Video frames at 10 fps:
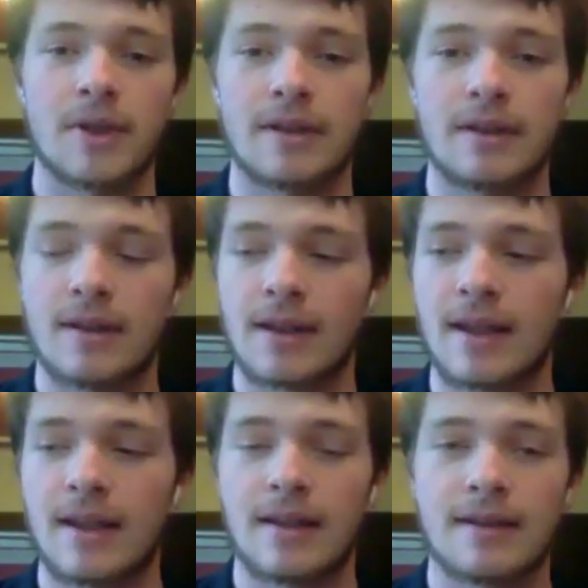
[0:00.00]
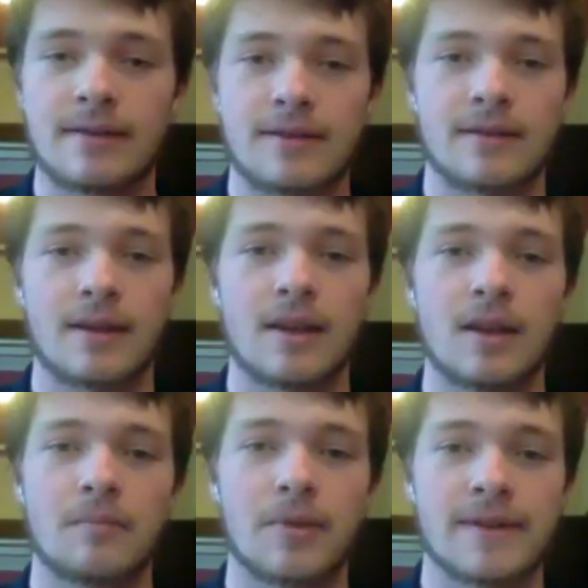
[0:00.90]
but the key is just to
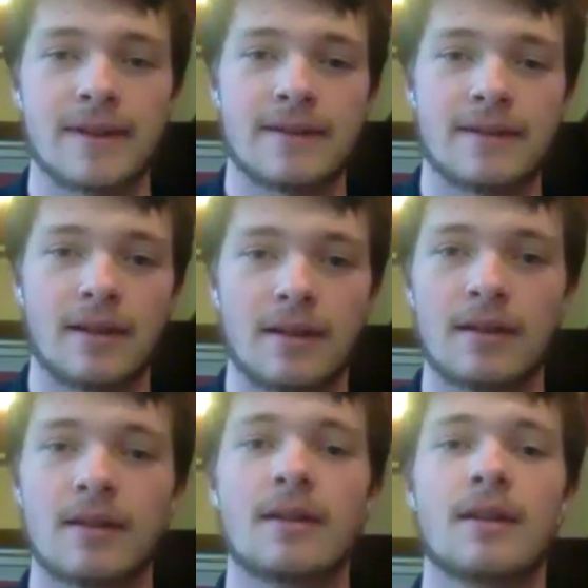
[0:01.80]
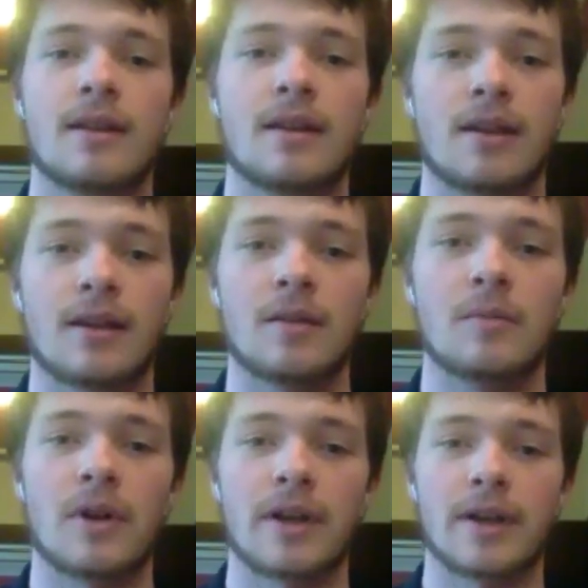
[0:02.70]
keep persisting and keep
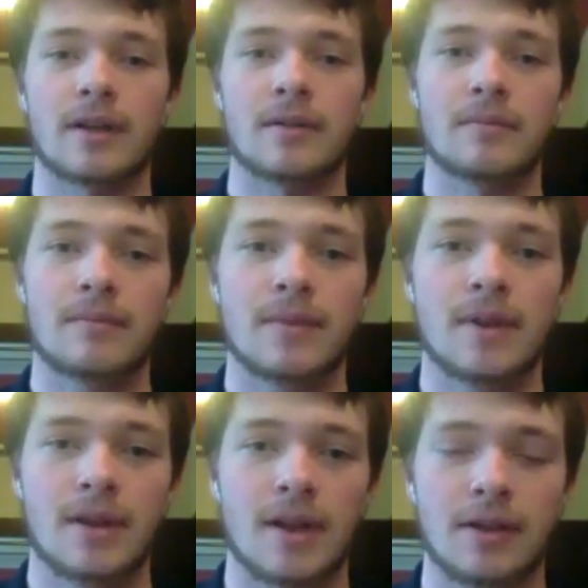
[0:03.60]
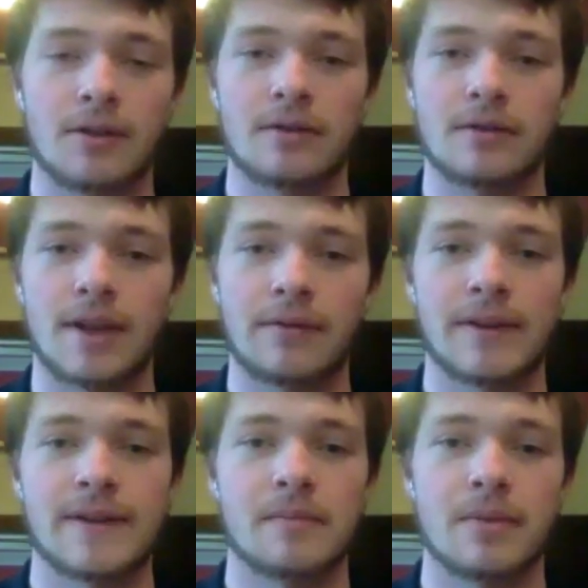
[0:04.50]
working, and you'll definitely
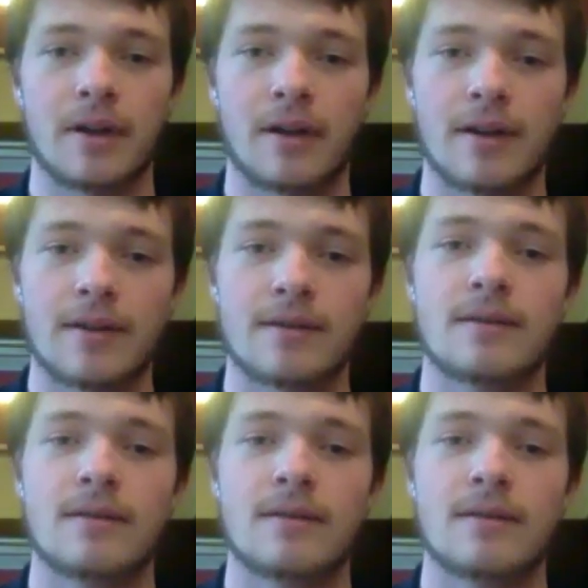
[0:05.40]
see progress.